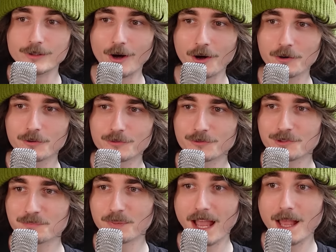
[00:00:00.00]
Who
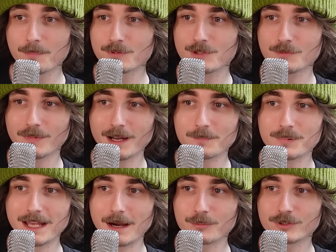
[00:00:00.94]
knows? Perhaps you might
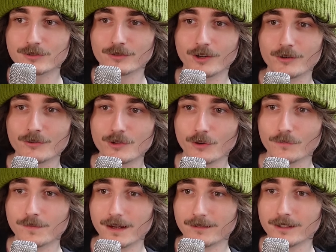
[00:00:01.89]
be able to grow your
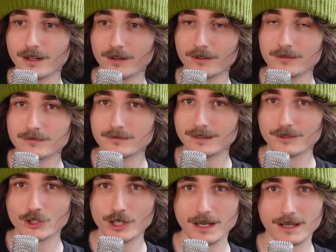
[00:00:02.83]
very own
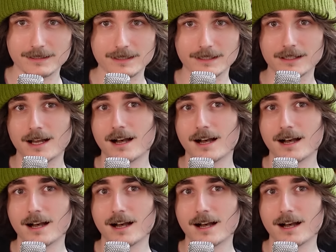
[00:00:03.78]
enchanting